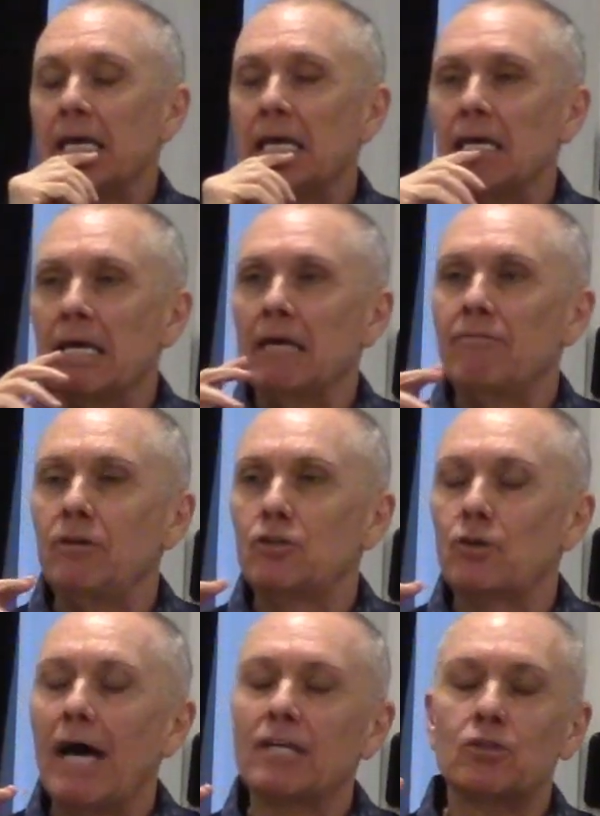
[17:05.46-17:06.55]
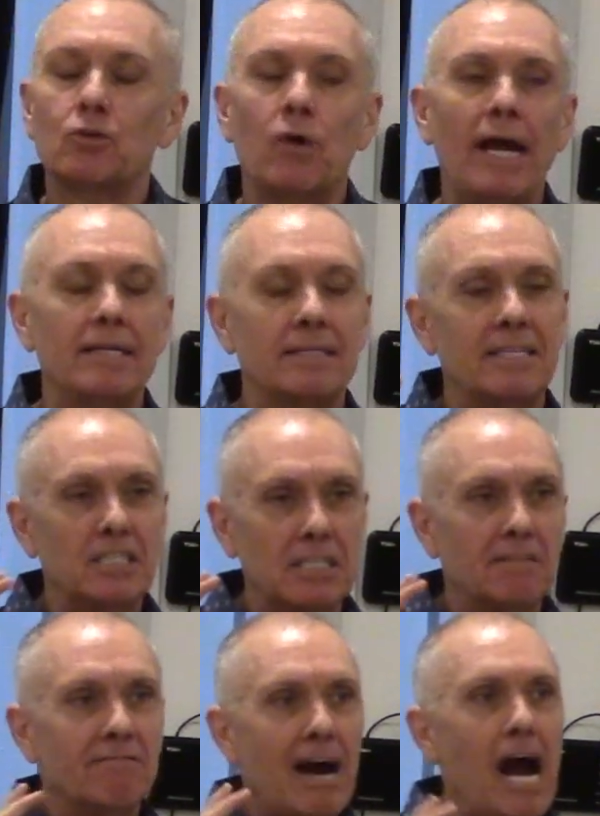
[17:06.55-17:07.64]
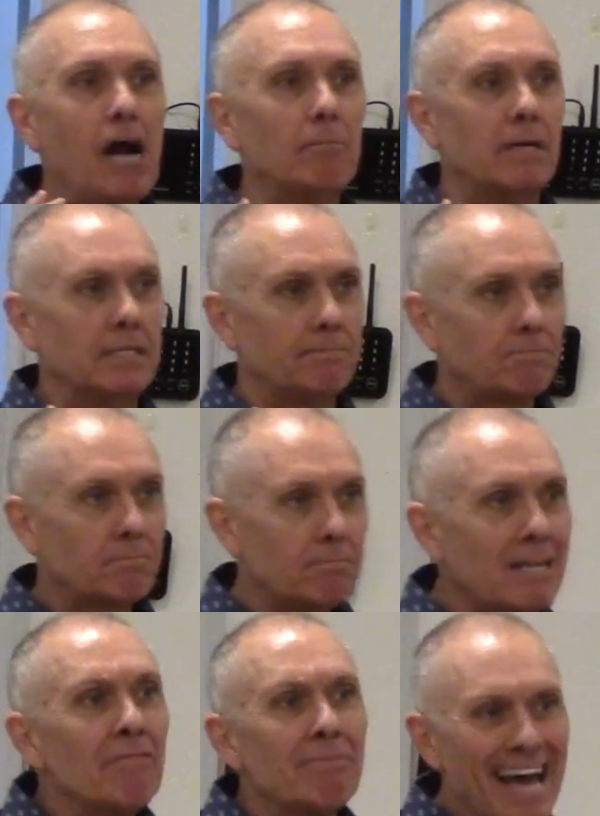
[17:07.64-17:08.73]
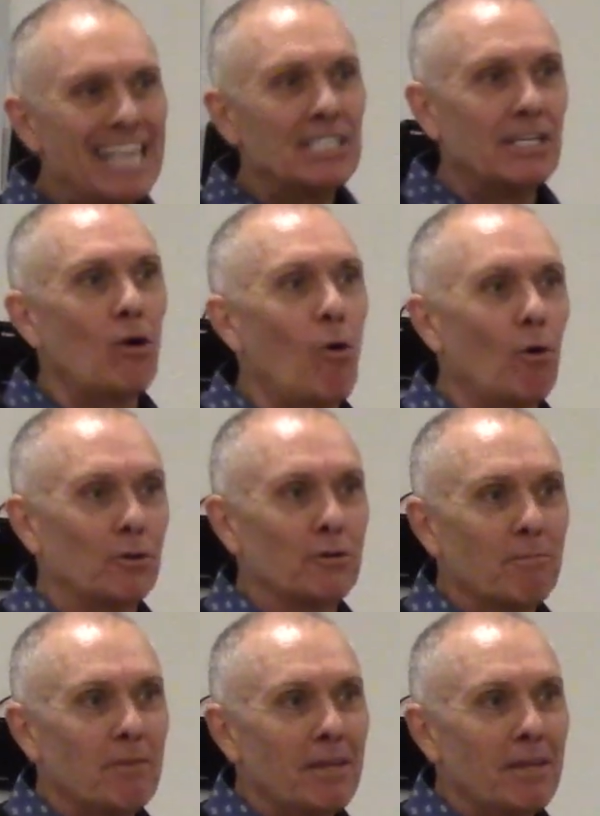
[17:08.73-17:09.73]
if you try to create this environment, that's the order